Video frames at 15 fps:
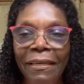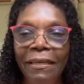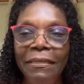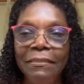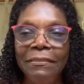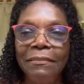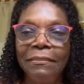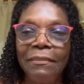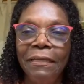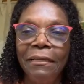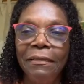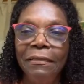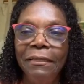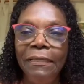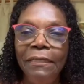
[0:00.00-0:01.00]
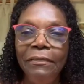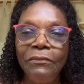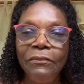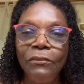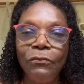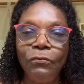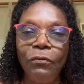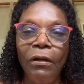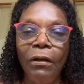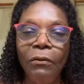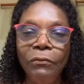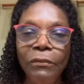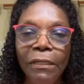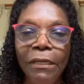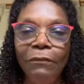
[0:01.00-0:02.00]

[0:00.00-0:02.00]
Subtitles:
it's an easier route